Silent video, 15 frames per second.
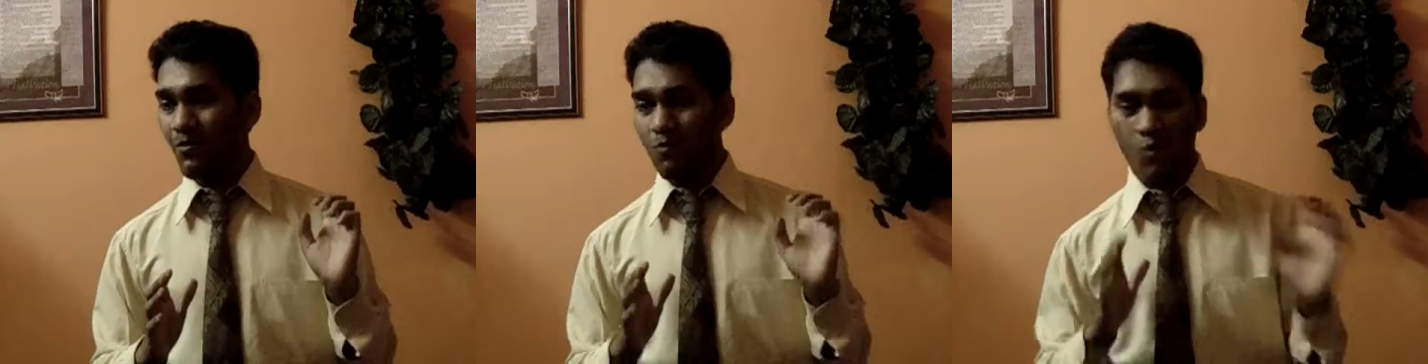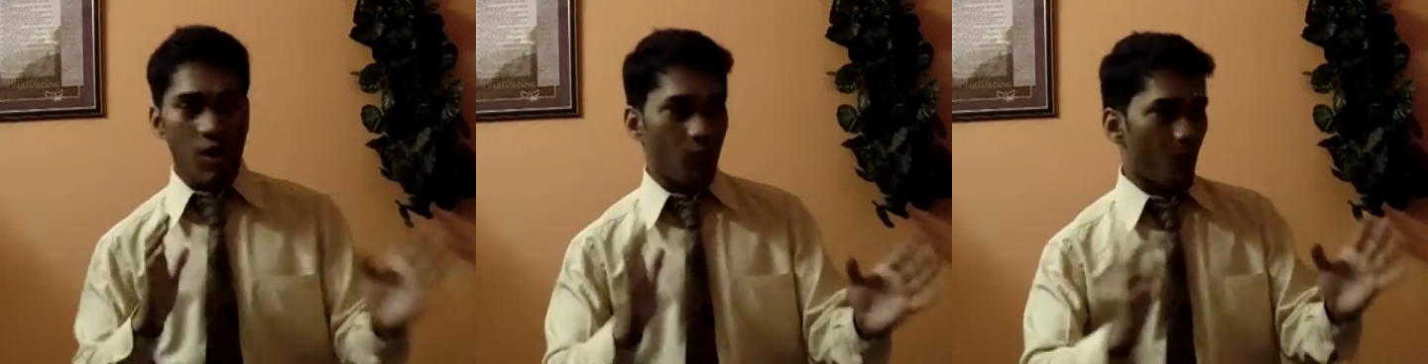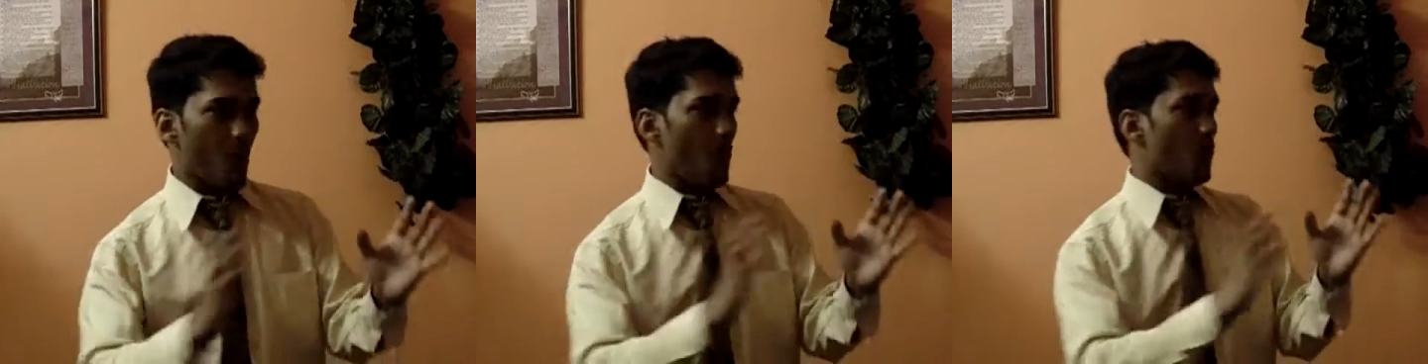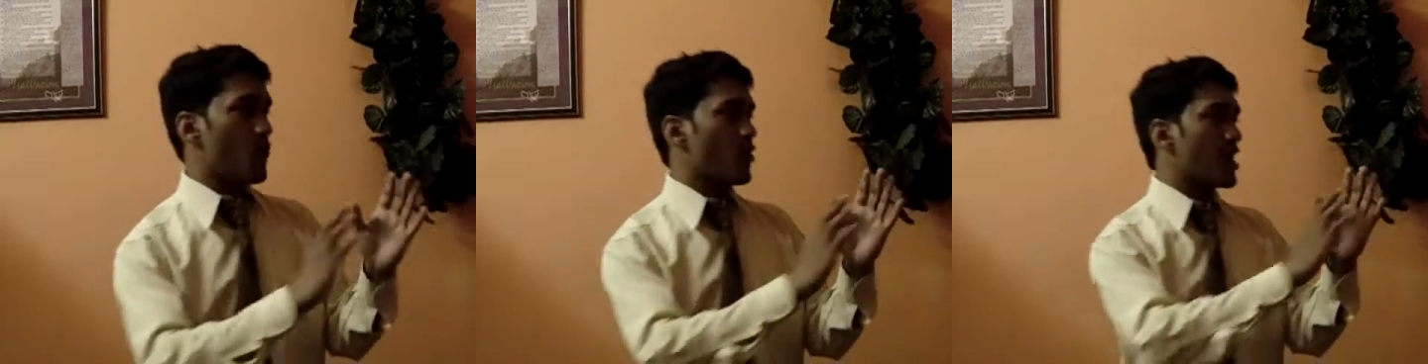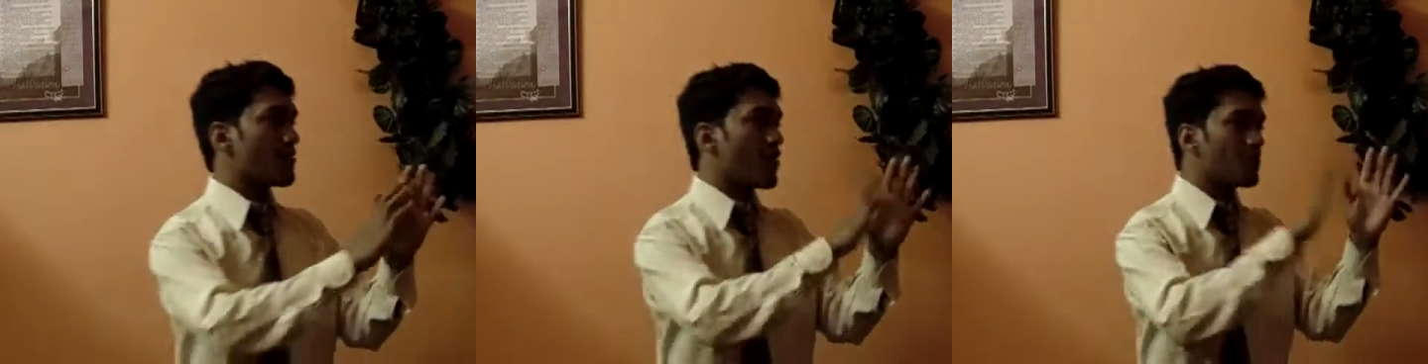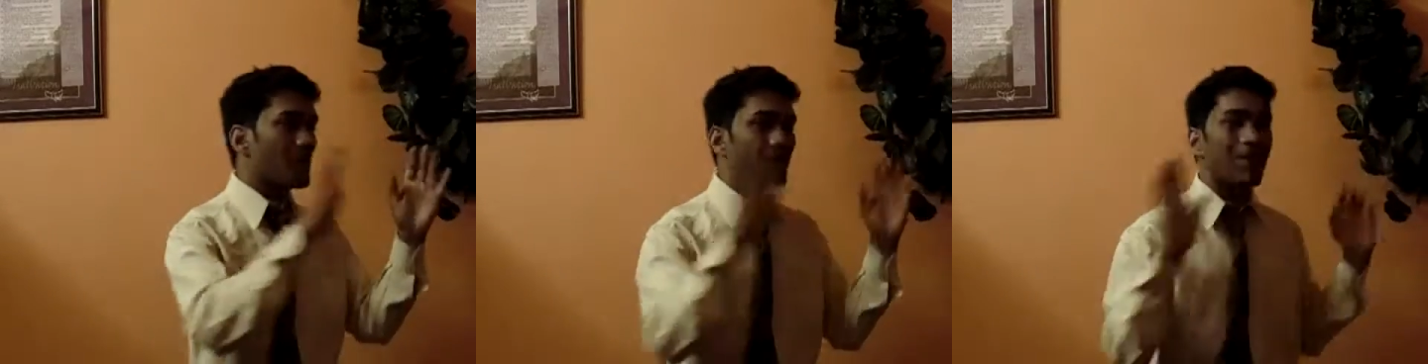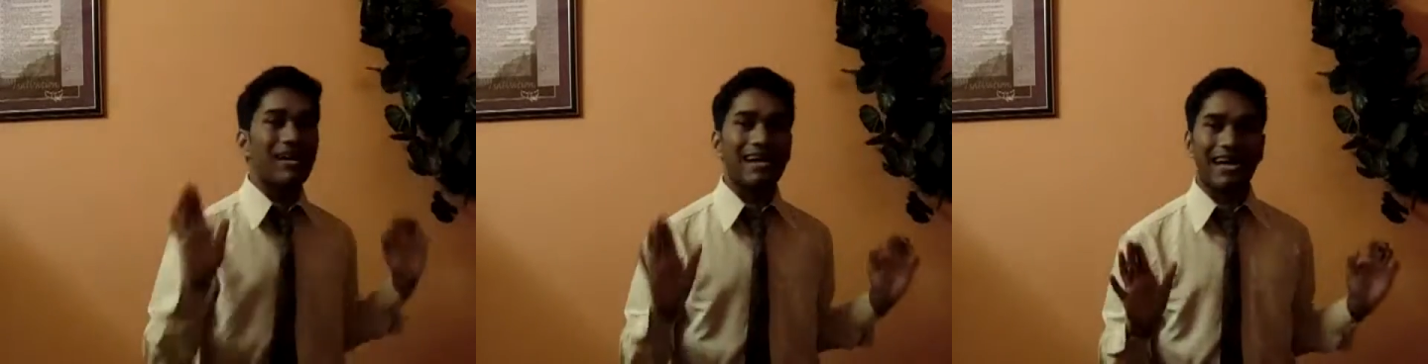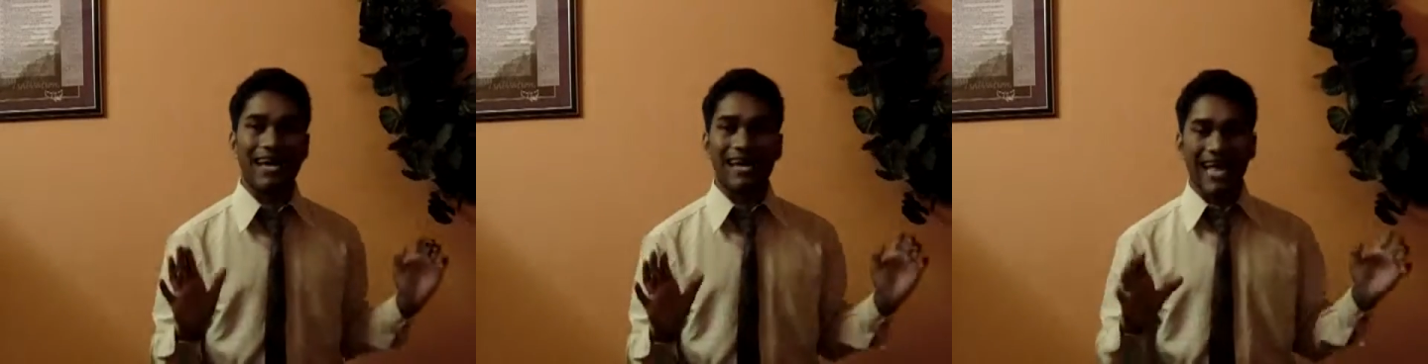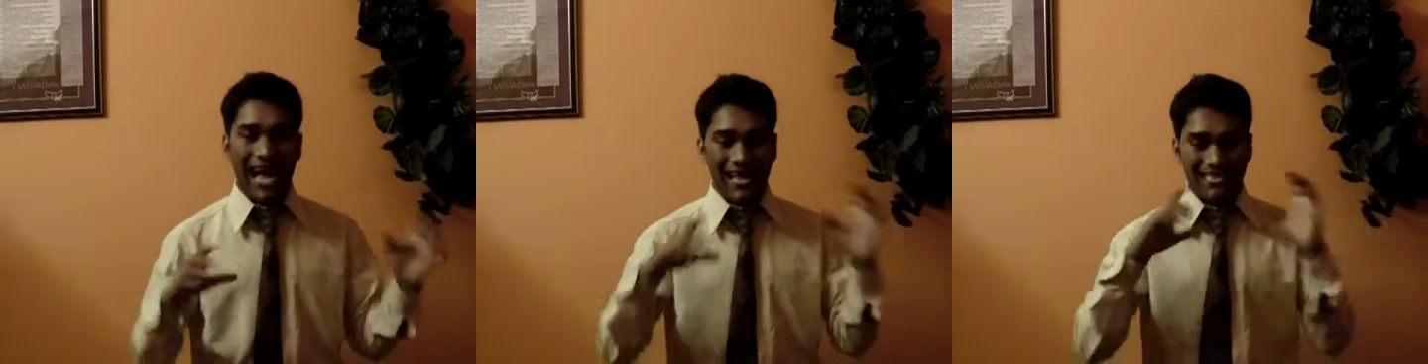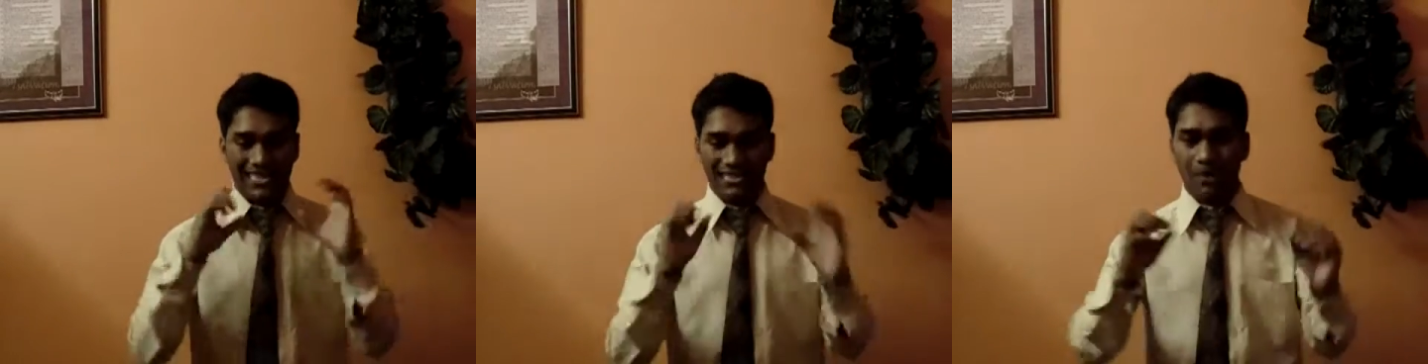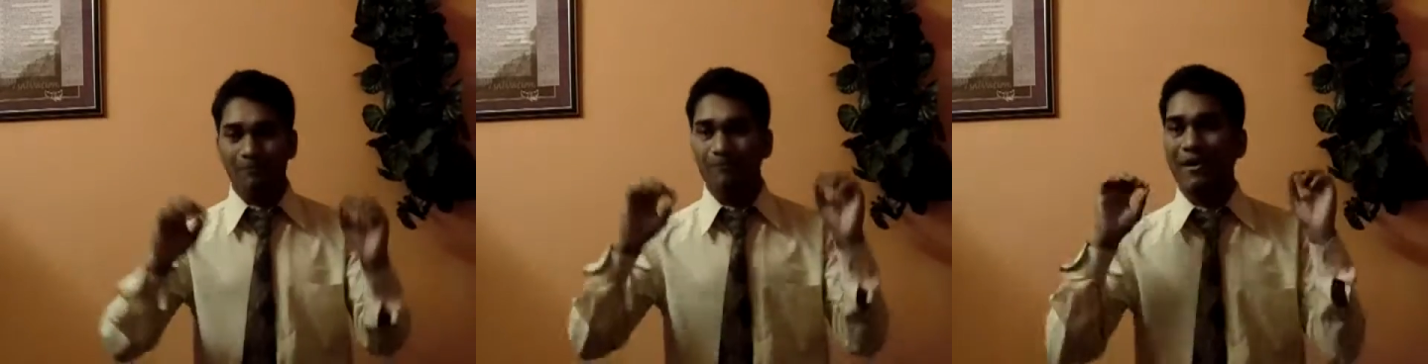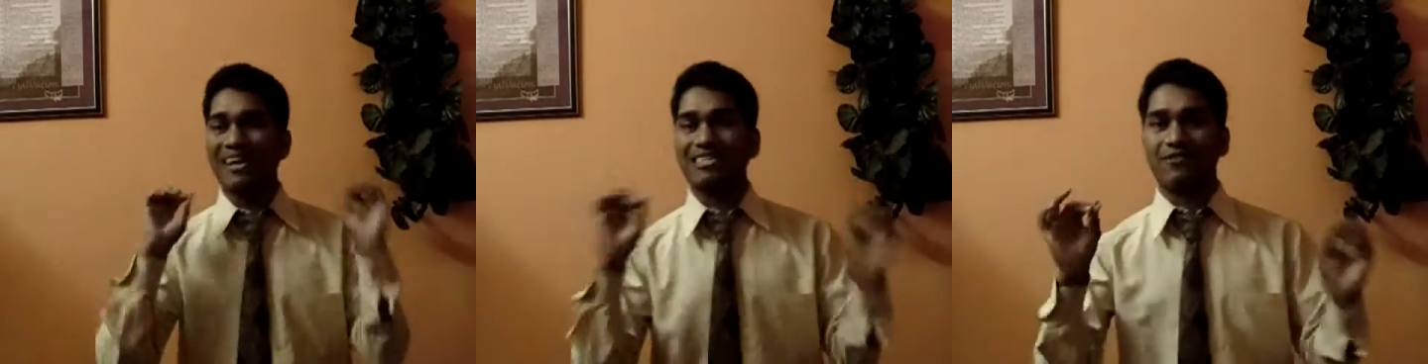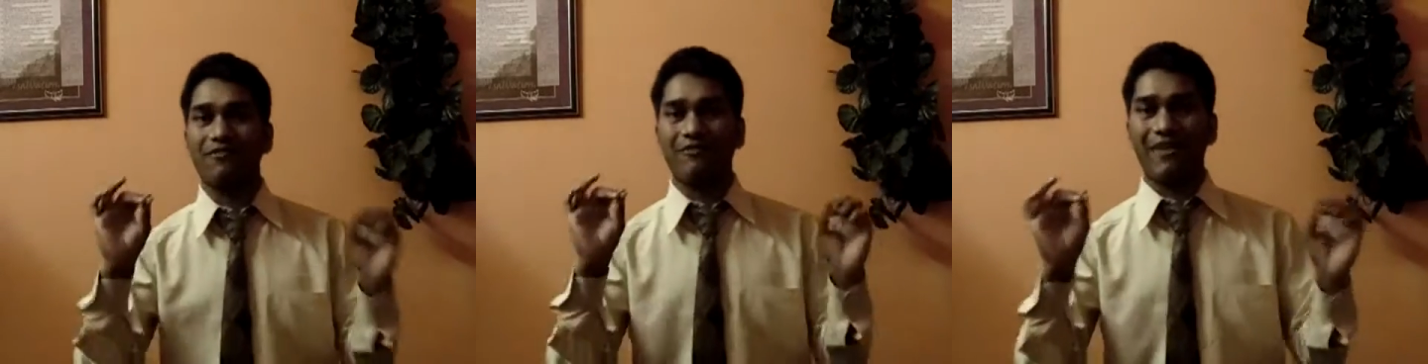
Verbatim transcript: More, more and more people correct, I will say the best